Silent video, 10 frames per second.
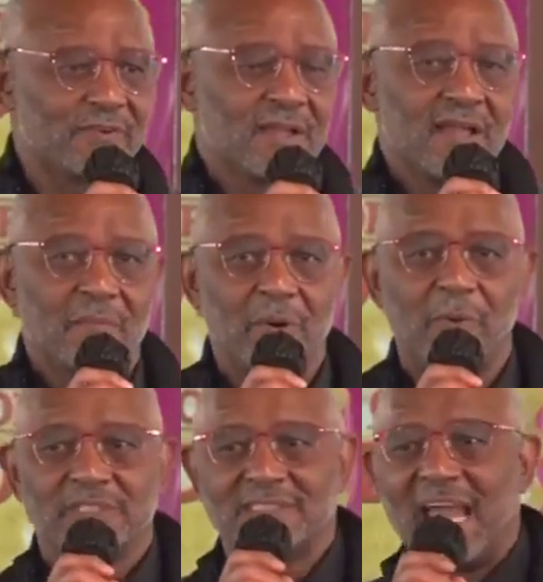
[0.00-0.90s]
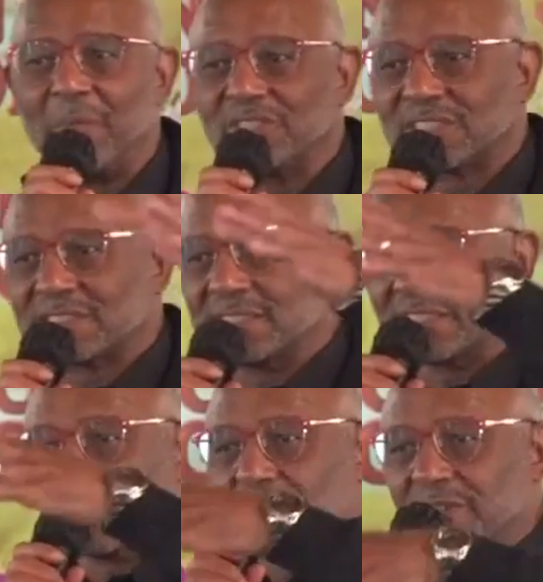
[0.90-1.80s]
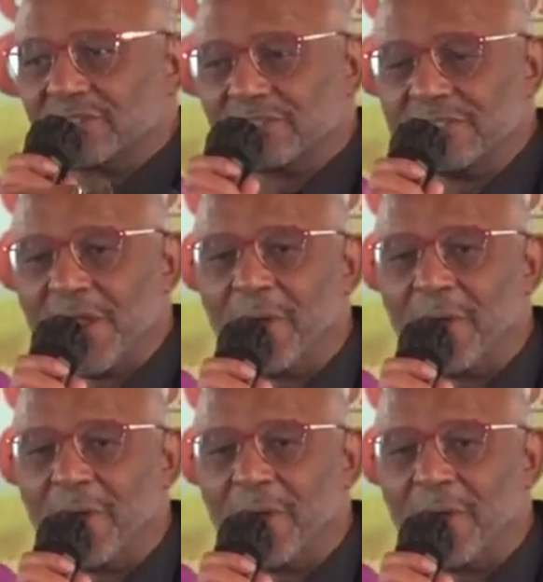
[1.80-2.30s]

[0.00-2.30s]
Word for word: but today we just, just said we're just narrowing